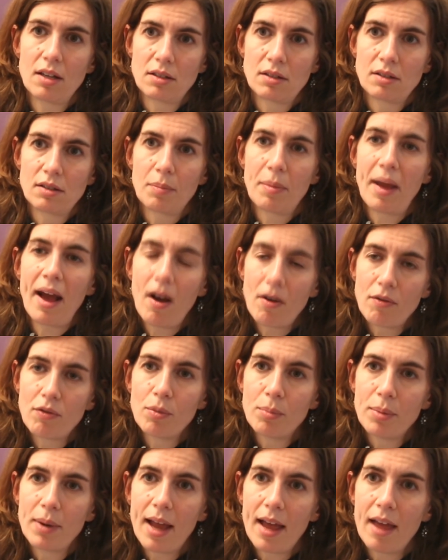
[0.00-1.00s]
It's a
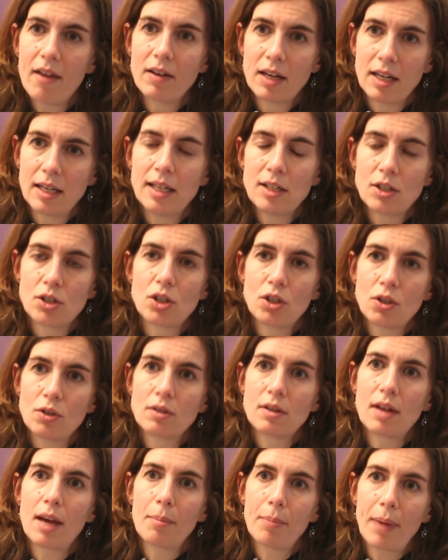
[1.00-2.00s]
powerful player and it needs to
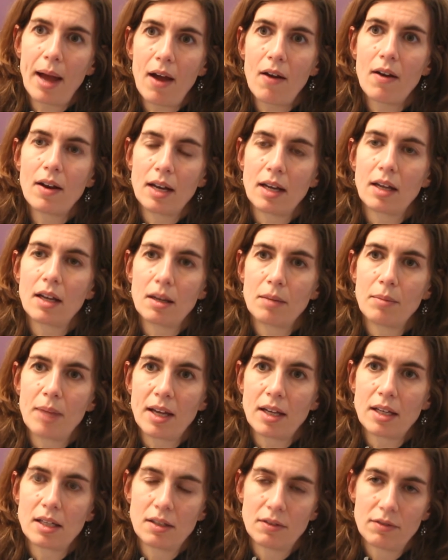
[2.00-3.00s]
use that power and it can
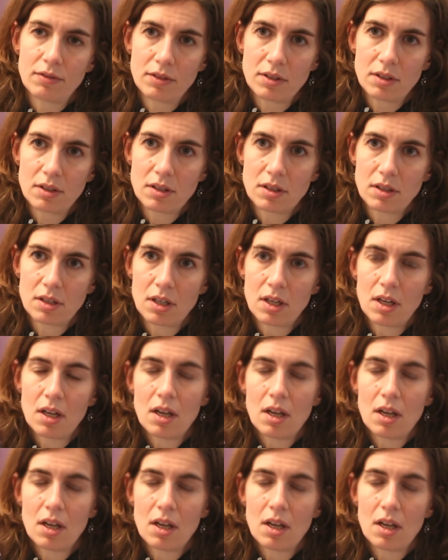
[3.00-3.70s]
make a difference.